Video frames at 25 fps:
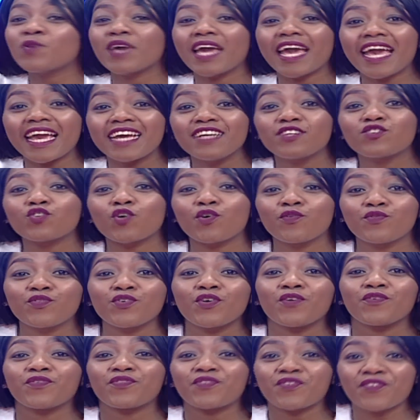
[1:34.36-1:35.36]
8 of
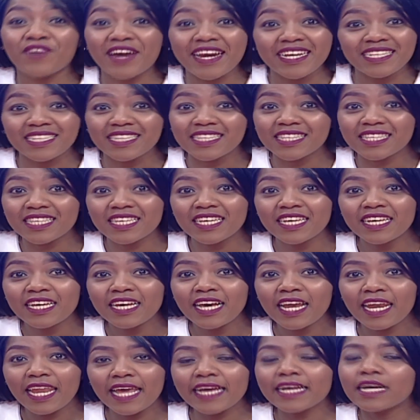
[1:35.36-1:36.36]
your friends.
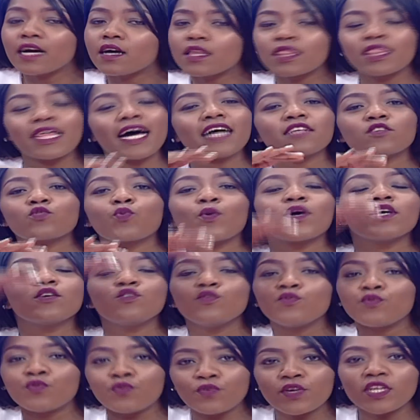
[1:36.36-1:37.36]
Like, that's where
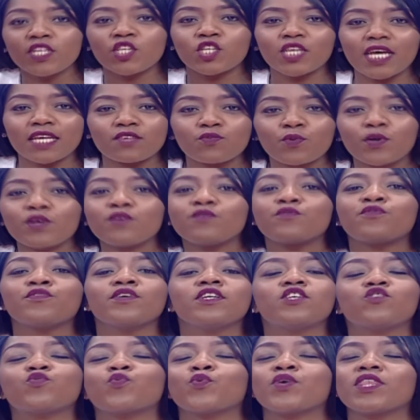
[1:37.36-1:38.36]
you've reached. That's where you've
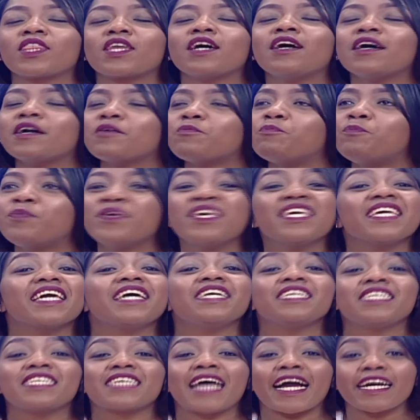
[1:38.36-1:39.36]
reached with being
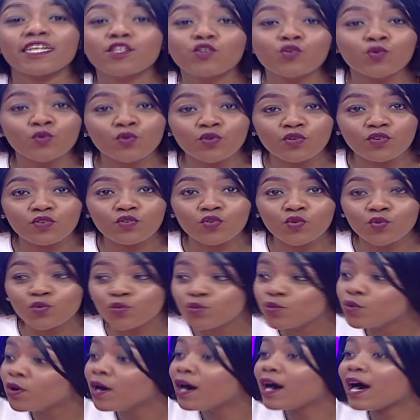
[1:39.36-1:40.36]
entitled
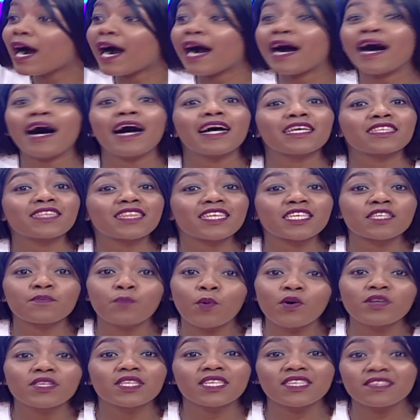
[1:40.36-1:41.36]
to the
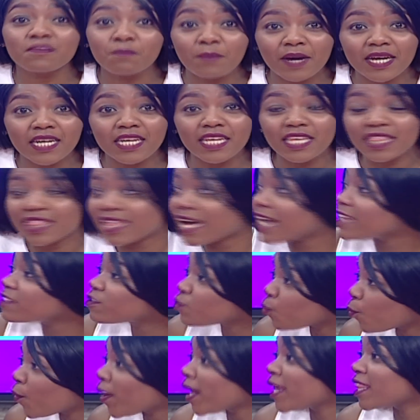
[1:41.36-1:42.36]
sponsor's money.
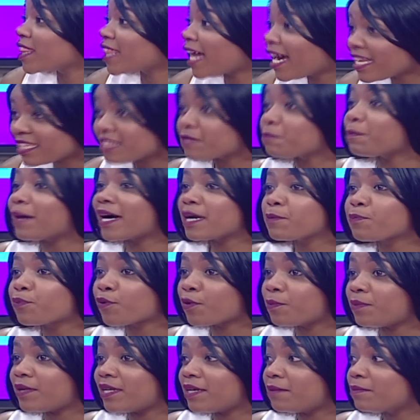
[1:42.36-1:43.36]
That's where, that's my
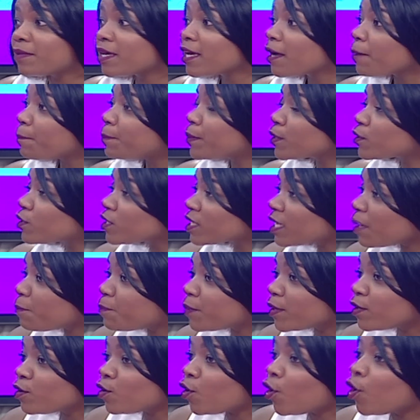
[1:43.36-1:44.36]
problem. Because a
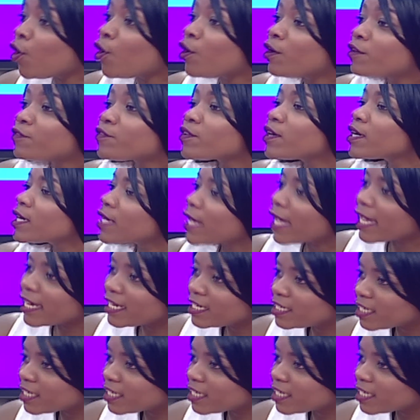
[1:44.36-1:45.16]
bill of, hey